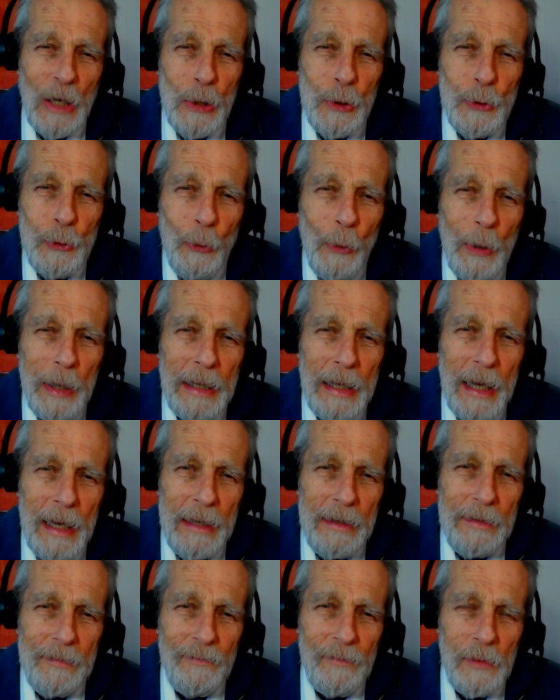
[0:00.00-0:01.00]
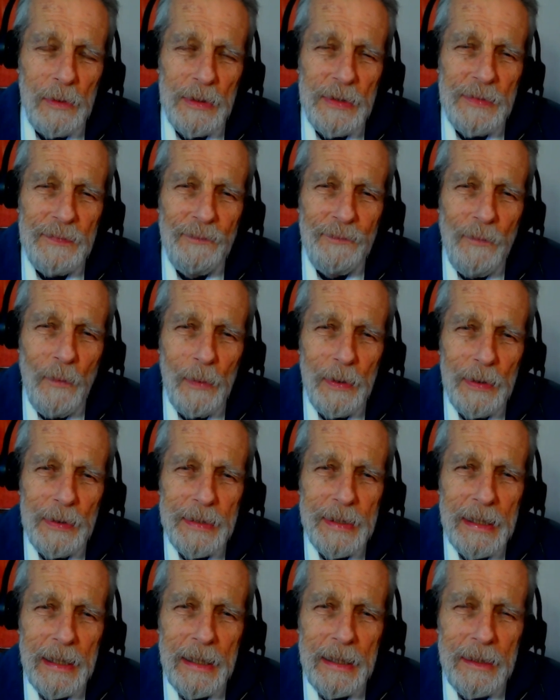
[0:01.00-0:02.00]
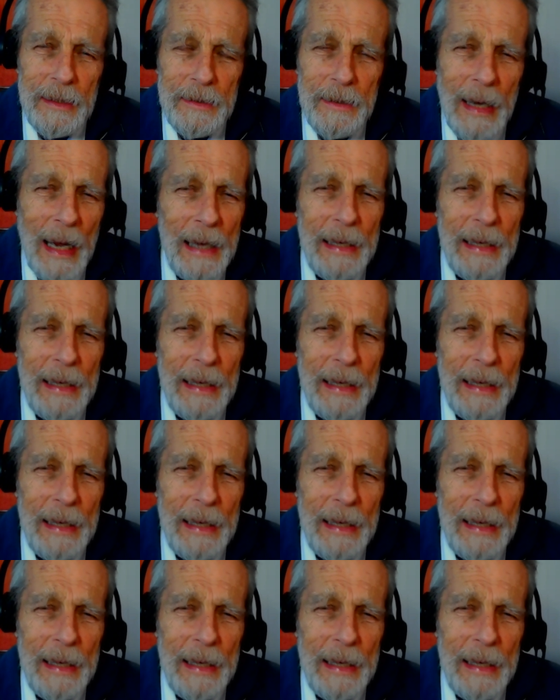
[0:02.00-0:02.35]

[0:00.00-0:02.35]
28 verse 14.